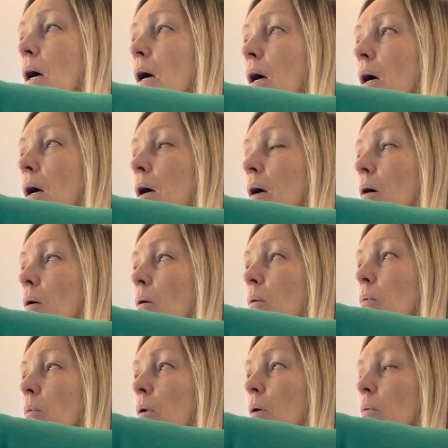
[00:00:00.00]

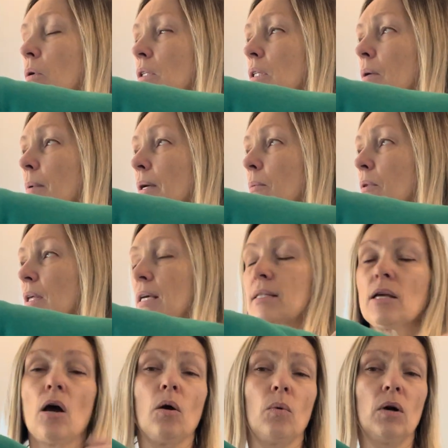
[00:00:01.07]
what did I make with this?
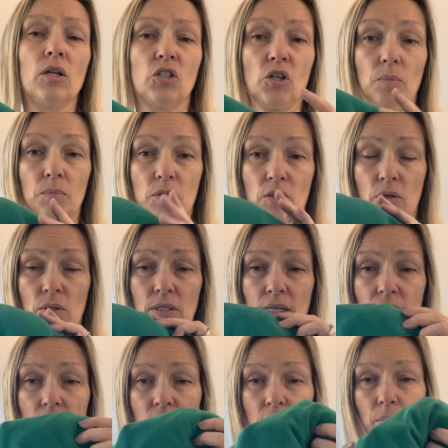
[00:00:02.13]
Oh, a jumpsuit in
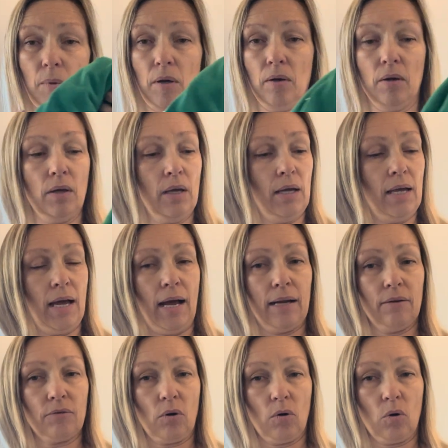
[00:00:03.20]
the summer. And
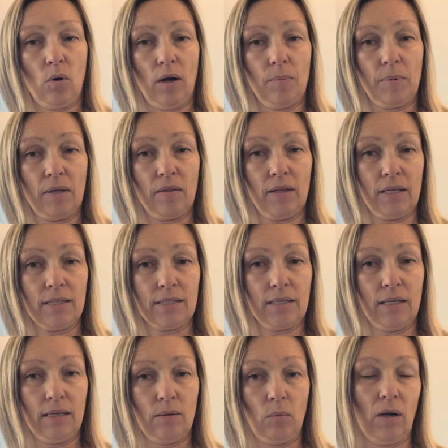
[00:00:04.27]
I've got quite a bit of this.
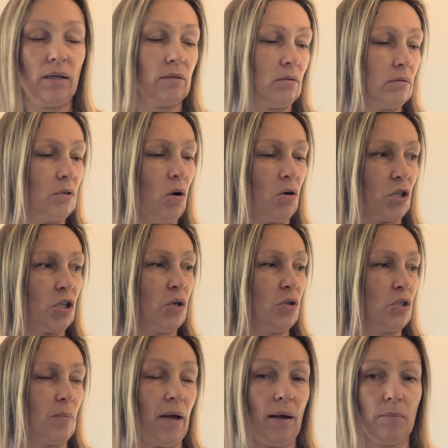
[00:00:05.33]
Well, not a huge
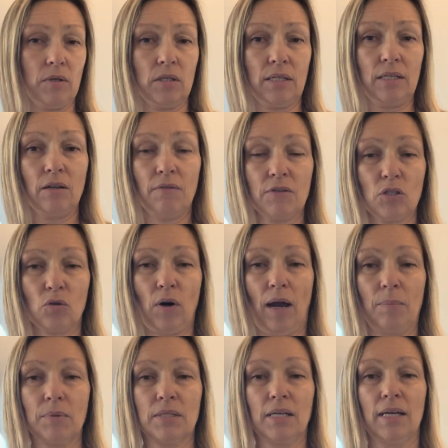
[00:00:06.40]
amount, but there's enough
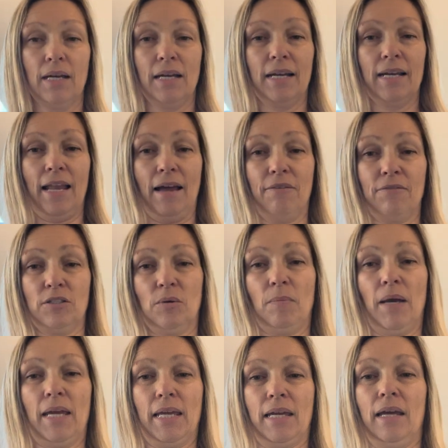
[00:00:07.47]
scraps left to
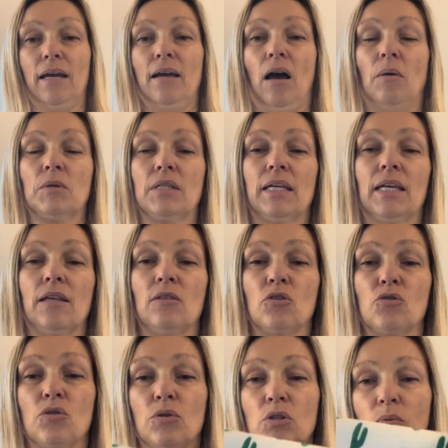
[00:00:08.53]
make. I was thinking the
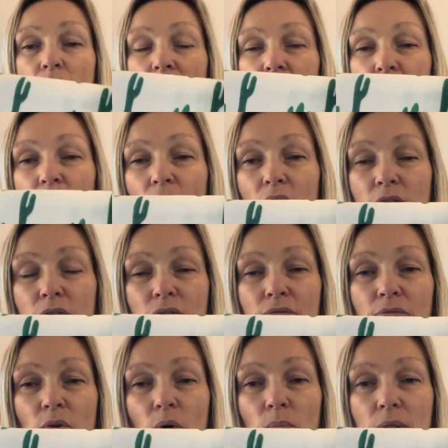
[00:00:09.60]
Drew sweatshirt
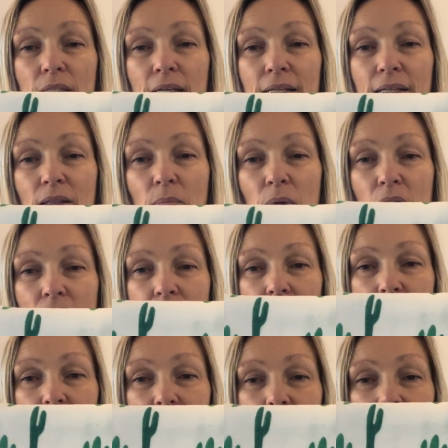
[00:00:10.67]
from Tilly and the
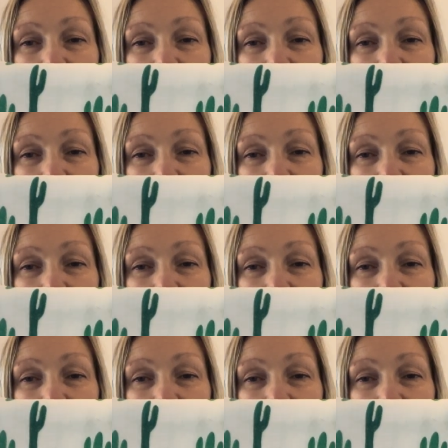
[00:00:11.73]
Buttons,